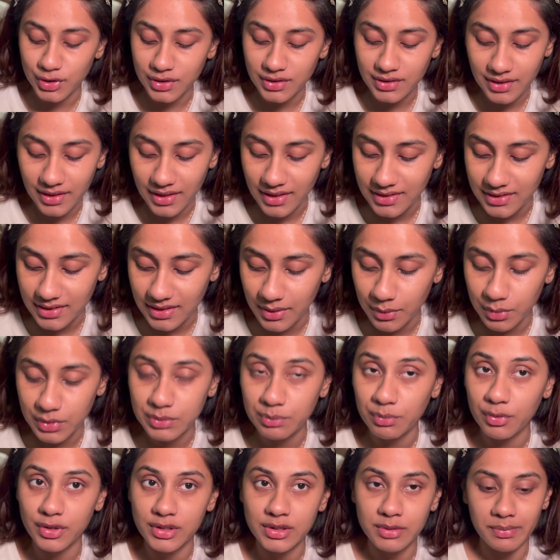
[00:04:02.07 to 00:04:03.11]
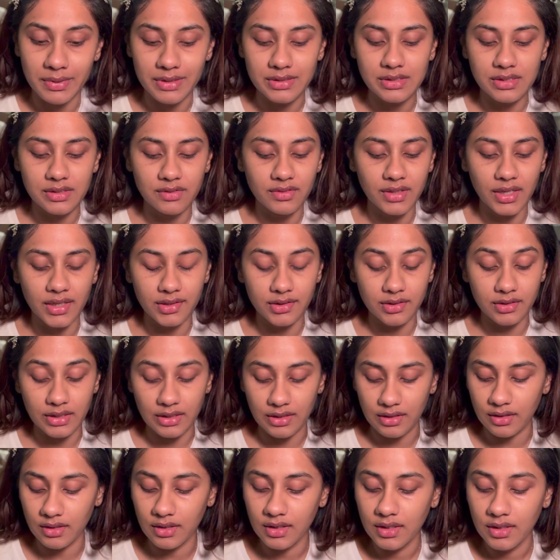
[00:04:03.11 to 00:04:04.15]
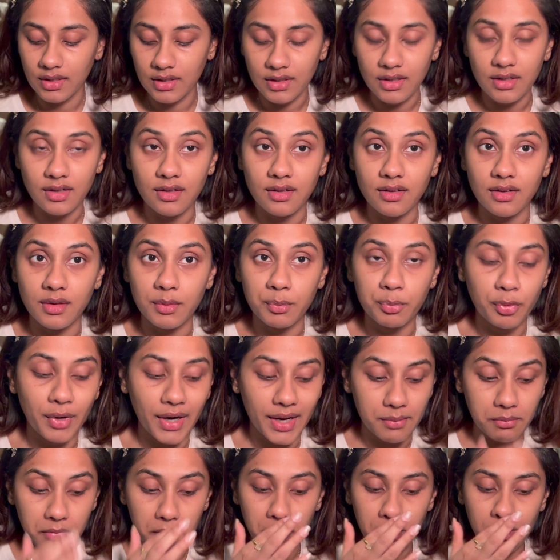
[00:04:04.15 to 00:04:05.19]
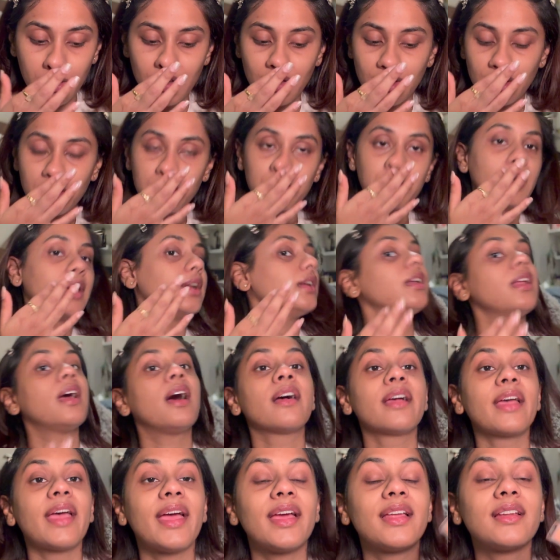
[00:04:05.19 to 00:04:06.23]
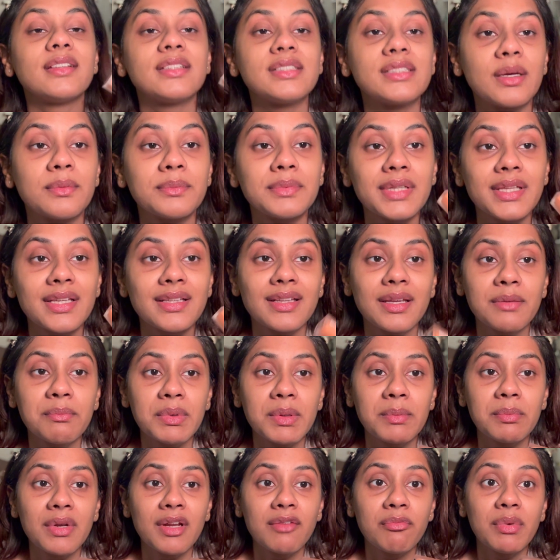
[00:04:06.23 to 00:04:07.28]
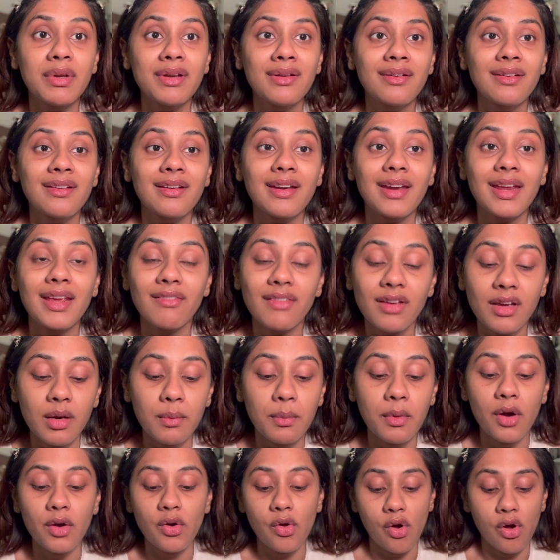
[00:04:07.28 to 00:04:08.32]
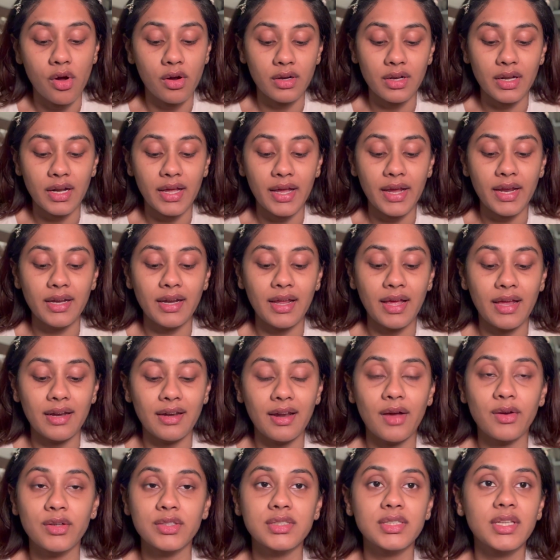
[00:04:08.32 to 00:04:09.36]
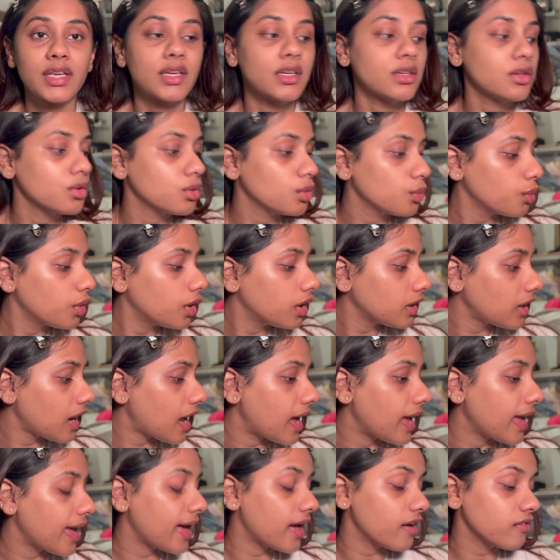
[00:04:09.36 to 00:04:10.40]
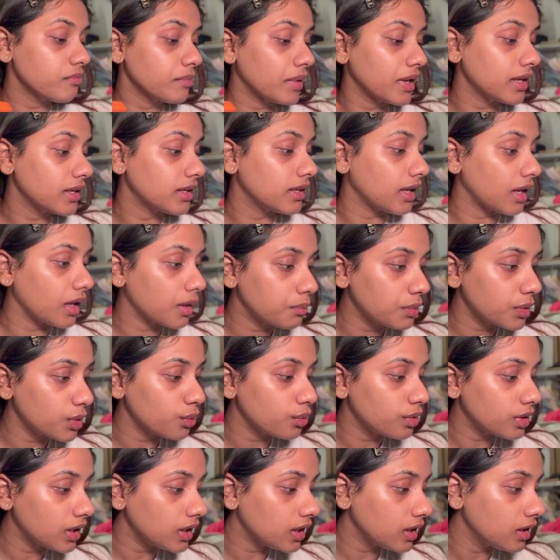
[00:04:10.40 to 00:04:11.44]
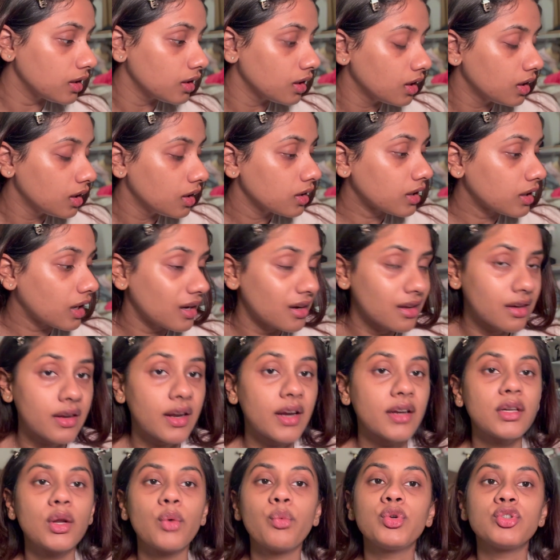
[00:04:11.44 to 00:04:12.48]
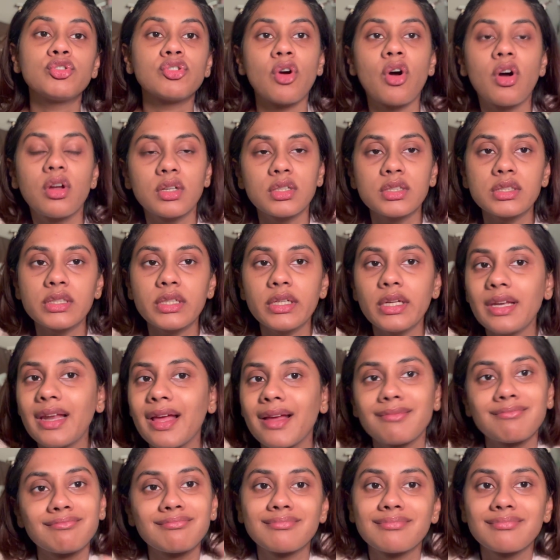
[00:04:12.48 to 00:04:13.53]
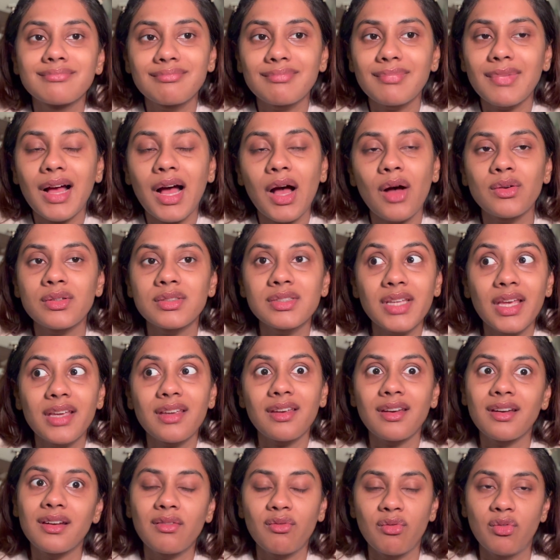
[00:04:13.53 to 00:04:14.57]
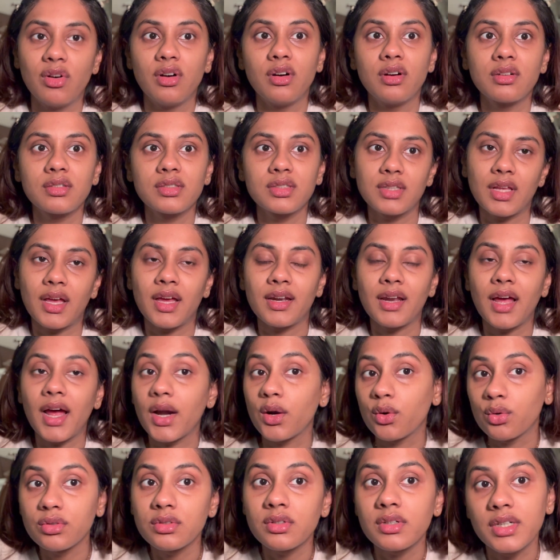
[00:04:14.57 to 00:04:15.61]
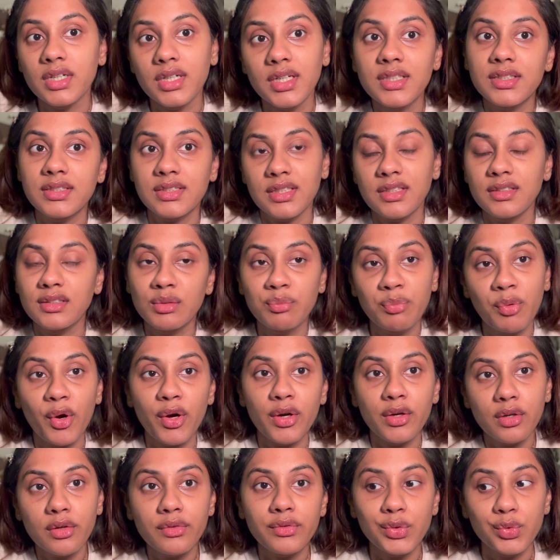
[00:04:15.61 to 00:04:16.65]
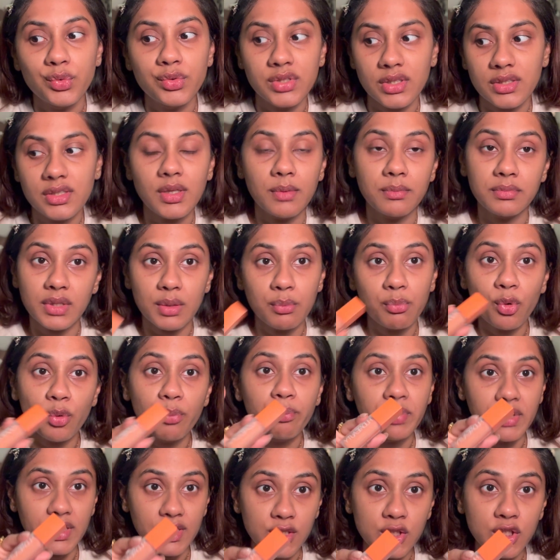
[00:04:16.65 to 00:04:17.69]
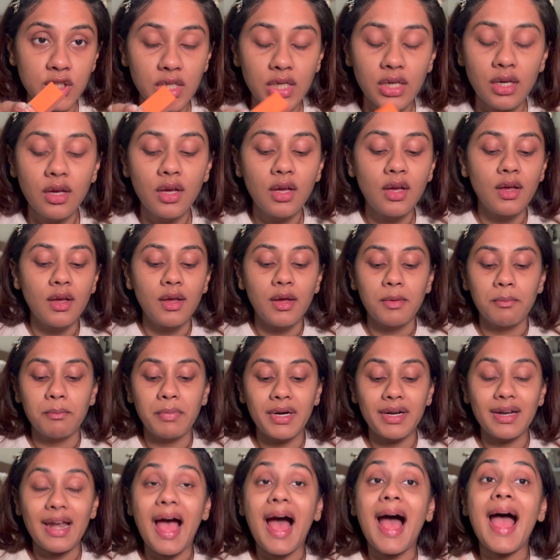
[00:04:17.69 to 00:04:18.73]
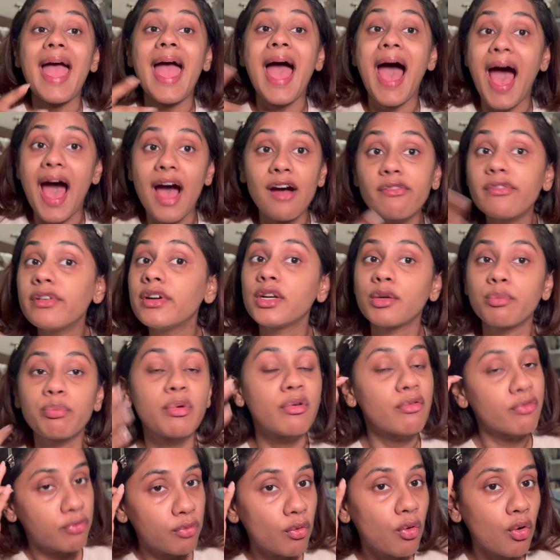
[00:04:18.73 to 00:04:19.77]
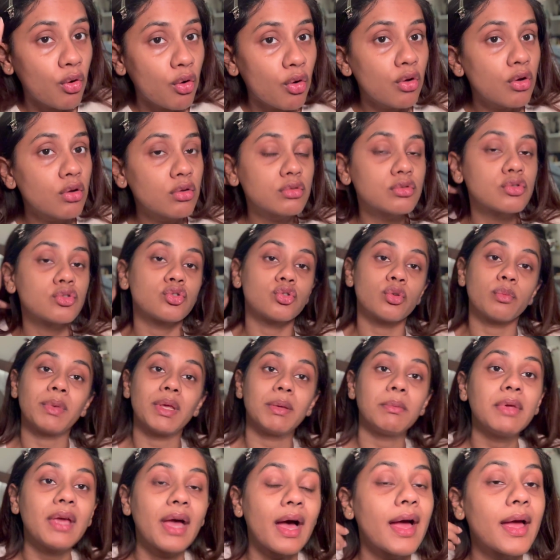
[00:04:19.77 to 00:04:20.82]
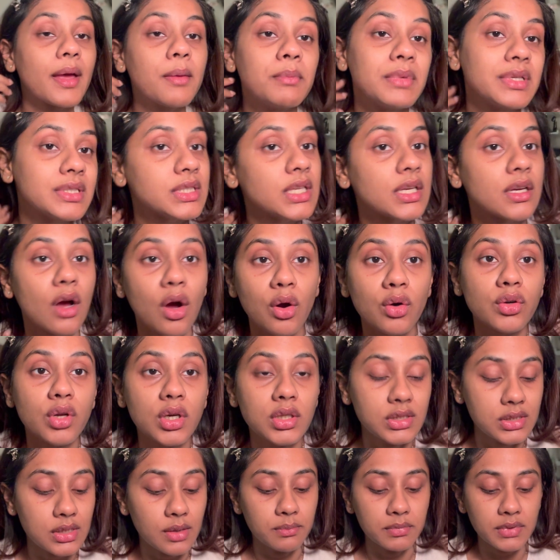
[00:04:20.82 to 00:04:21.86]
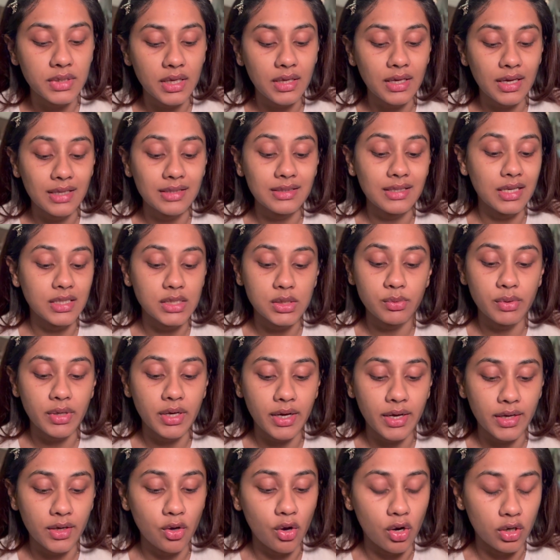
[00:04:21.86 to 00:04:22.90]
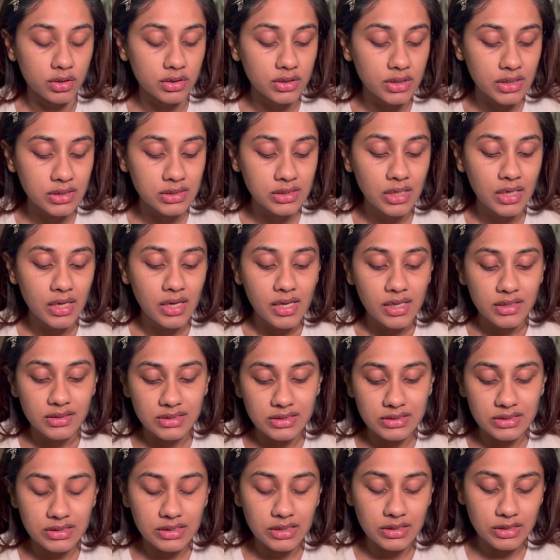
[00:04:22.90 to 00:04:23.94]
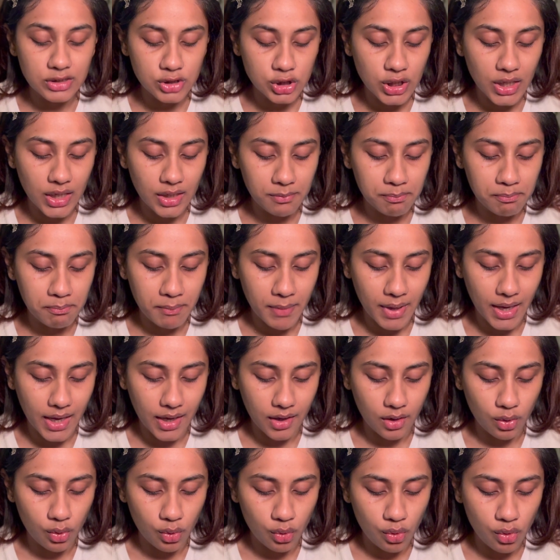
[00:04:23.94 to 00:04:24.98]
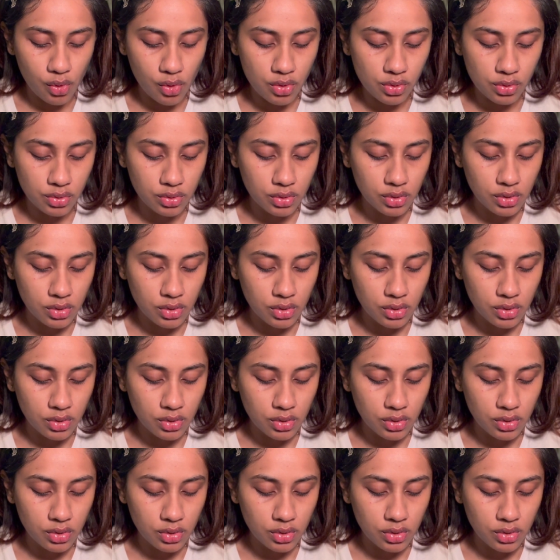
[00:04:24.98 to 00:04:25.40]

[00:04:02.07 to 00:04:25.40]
is crazy. It was more expensive than the primer, but again, something that people have been raving about online, and I was like, you know what, I have my K Beauty color corrector, which honestly, like, I was like, it works, and I don't really see the point of using something more peachy, but I haven't before, so maybe I am missing out on something, and that's why I got this. This is in the shade Mango